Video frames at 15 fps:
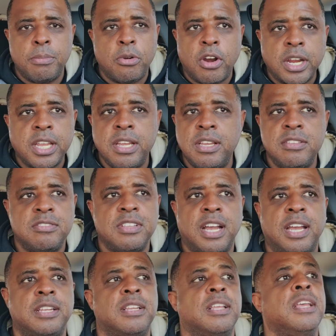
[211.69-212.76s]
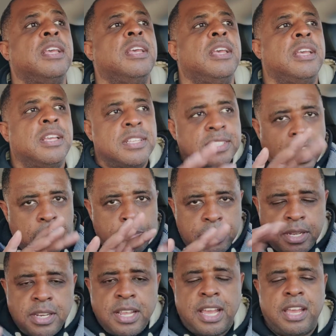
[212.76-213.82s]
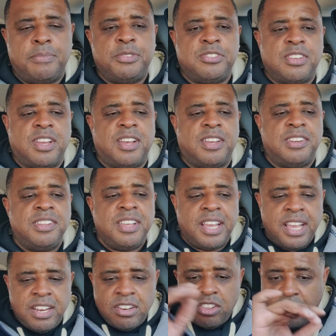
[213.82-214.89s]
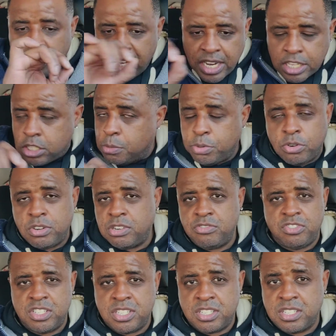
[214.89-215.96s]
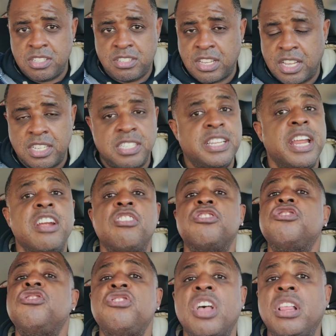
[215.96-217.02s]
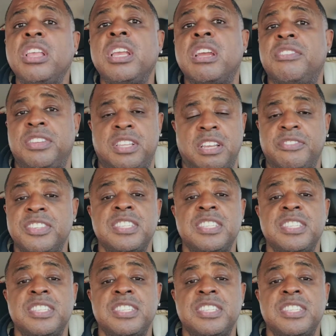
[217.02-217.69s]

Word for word: The market is not typing in Amazon and looking at support and resistance line. They are selling everything.